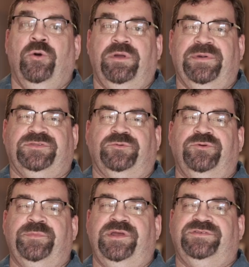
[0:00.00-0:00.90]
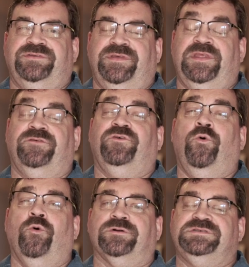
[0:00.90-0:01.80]
We met the roommates, and then of
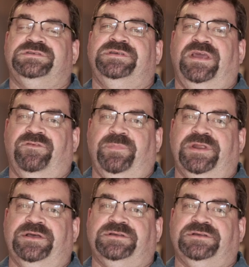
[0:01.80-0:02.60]
course, everybody